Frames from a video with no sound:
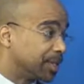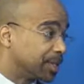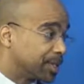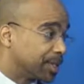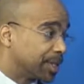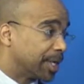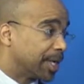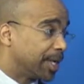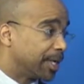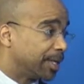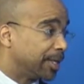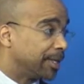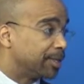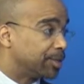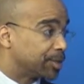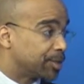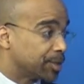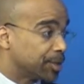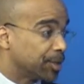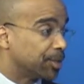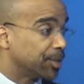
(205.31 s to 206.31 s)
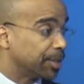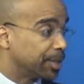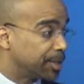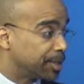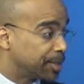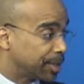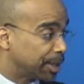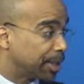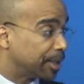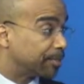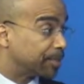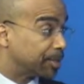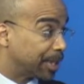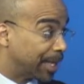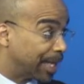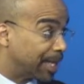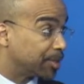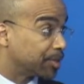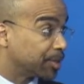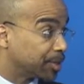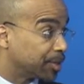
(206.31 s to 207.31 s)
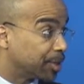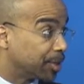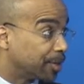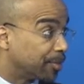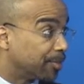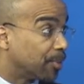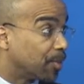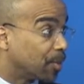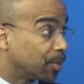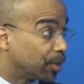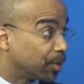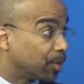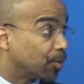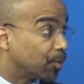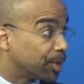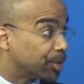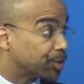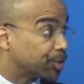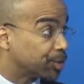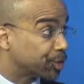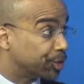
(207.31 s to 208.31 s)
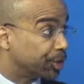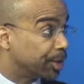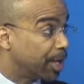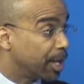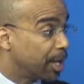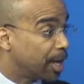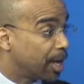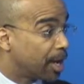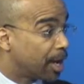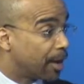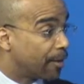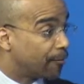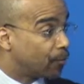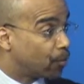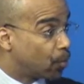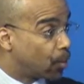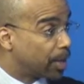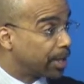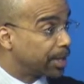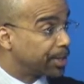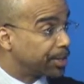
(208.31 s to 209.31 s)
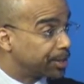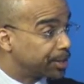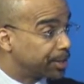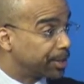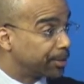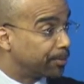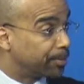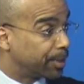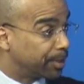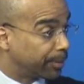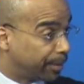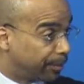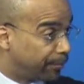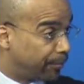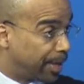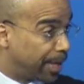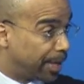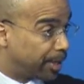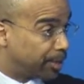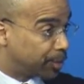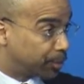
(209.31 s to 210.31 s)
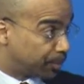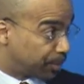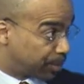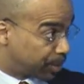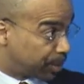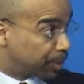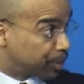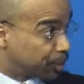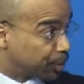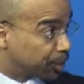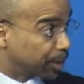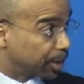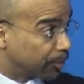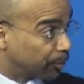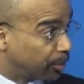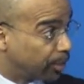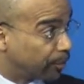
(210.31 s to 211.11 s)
design, and certainly set up to answer the important question of what is the advantage potentially of